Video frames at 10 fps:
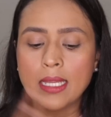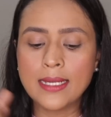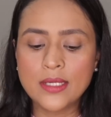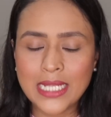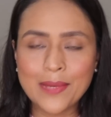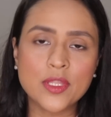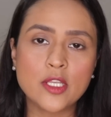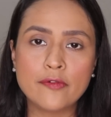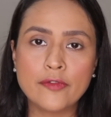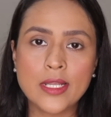It tames
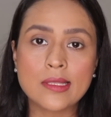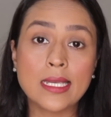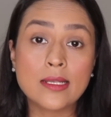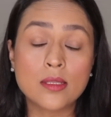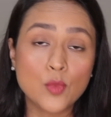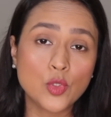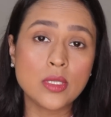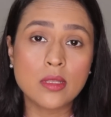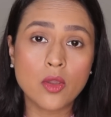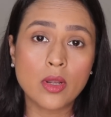the frizz, it
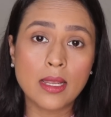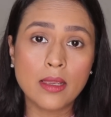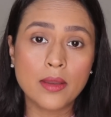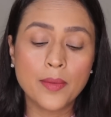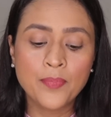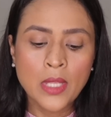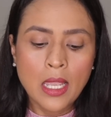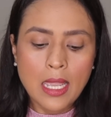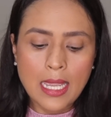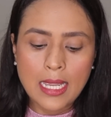smoothens your hair,
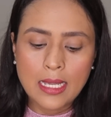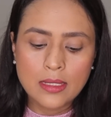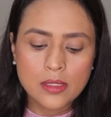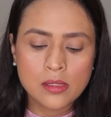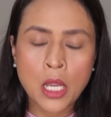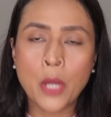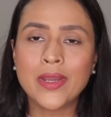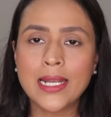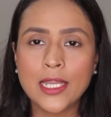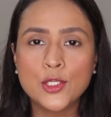and how
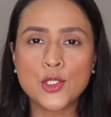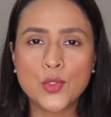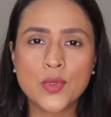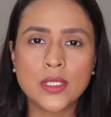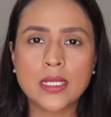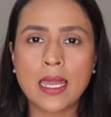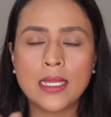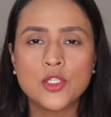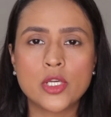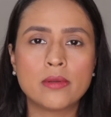I like to use it,
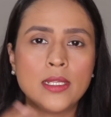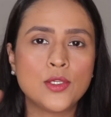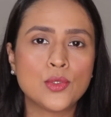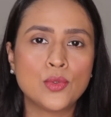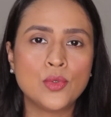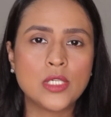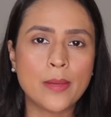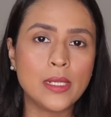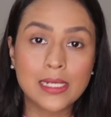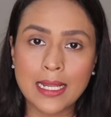I generally do
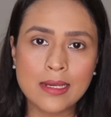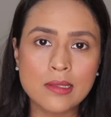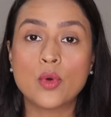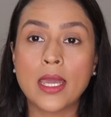double cleanse.